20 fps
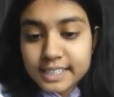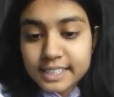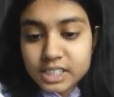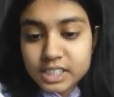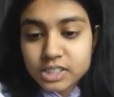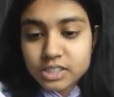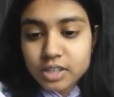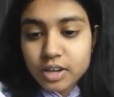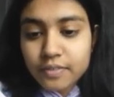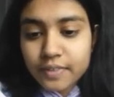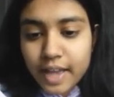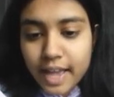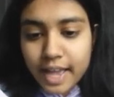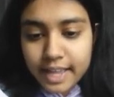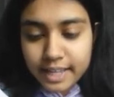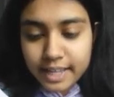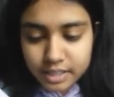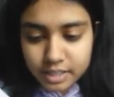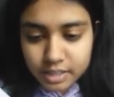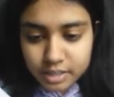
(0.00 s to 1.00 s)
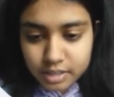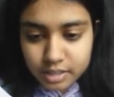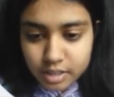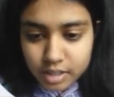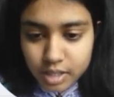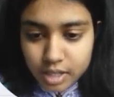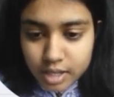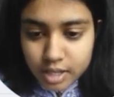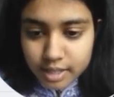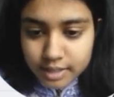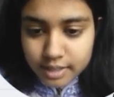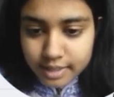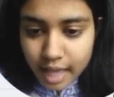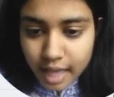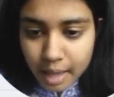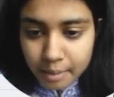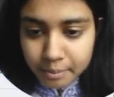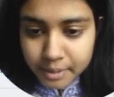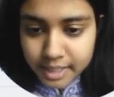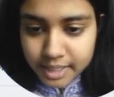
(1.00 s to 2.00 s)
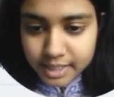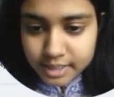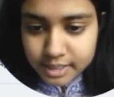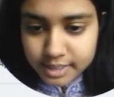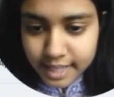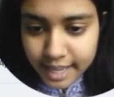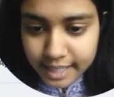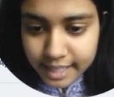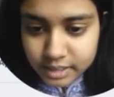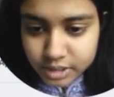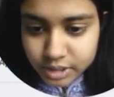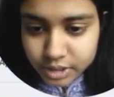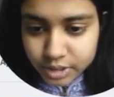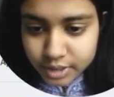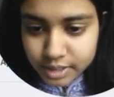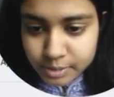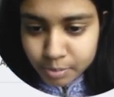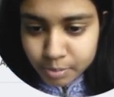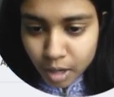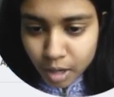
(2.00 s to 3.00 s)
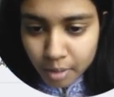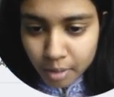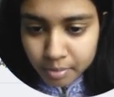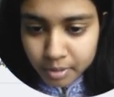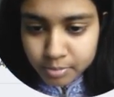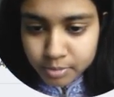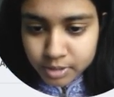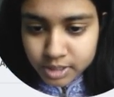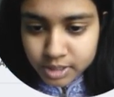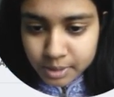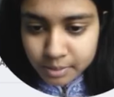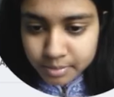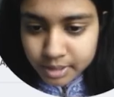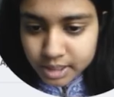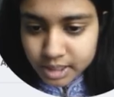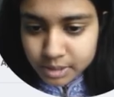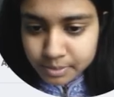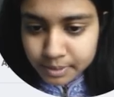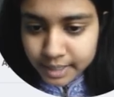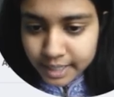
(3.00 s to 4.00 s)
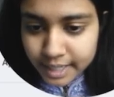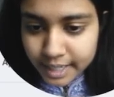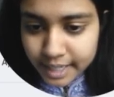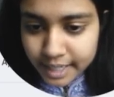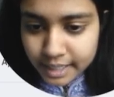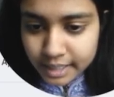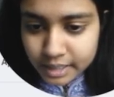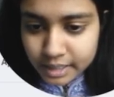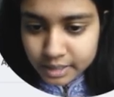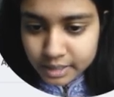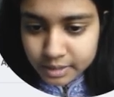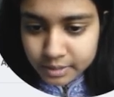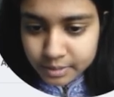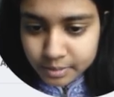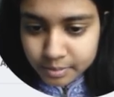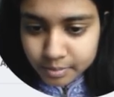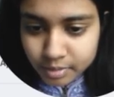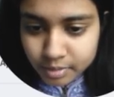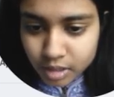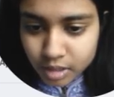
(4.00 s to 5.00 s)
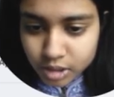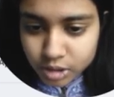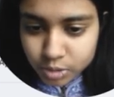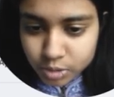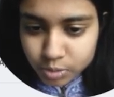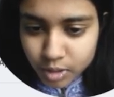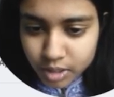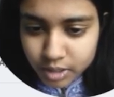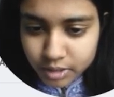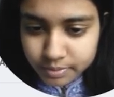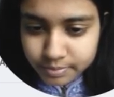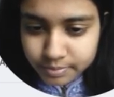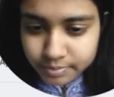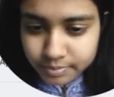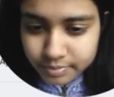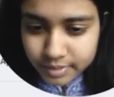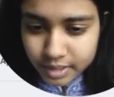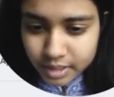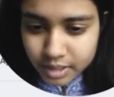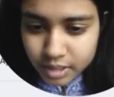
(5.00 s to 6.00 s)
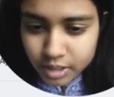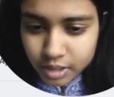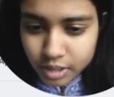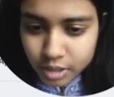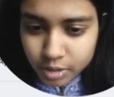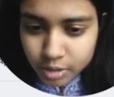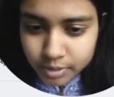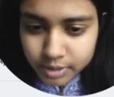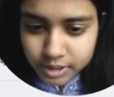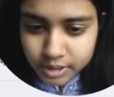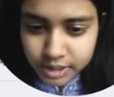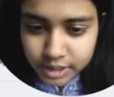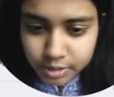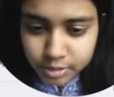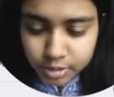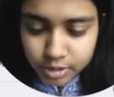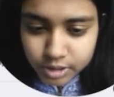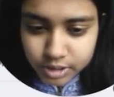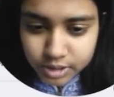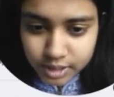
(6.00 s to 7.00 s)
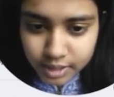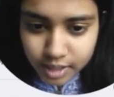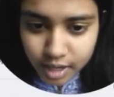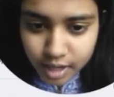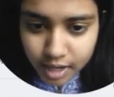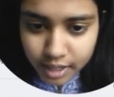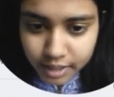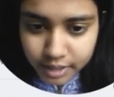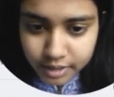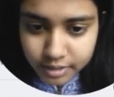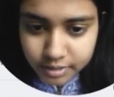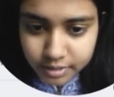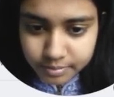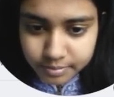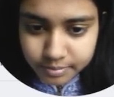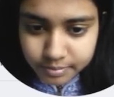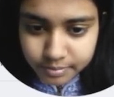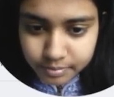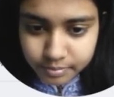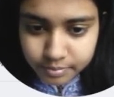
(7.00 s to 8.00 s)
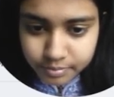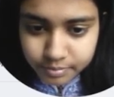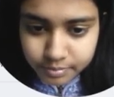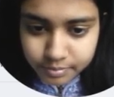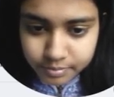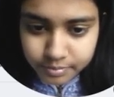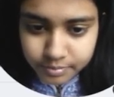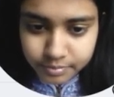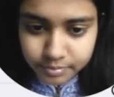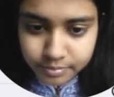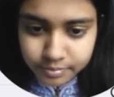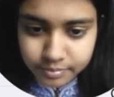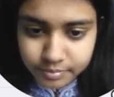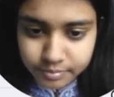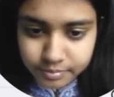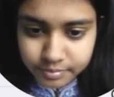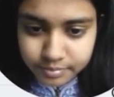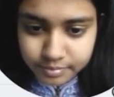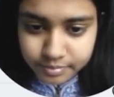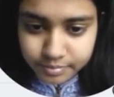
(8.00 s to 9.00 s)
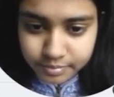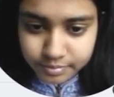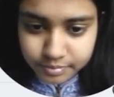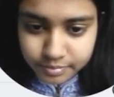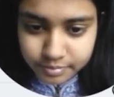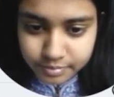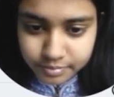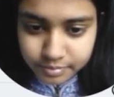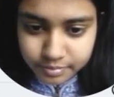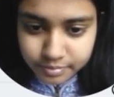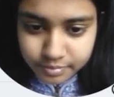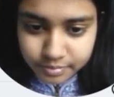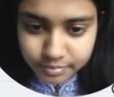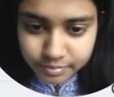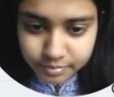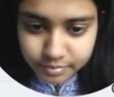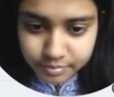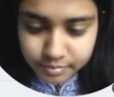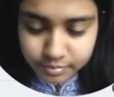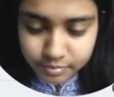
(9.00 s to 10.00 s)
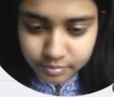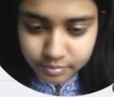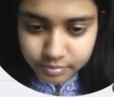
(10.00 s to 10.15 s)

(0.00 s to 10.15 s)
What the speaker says: However, we're asked to find the sum of the digits of n. That means the answer to this problem would simply just be 8 plus 1, which equals to 9.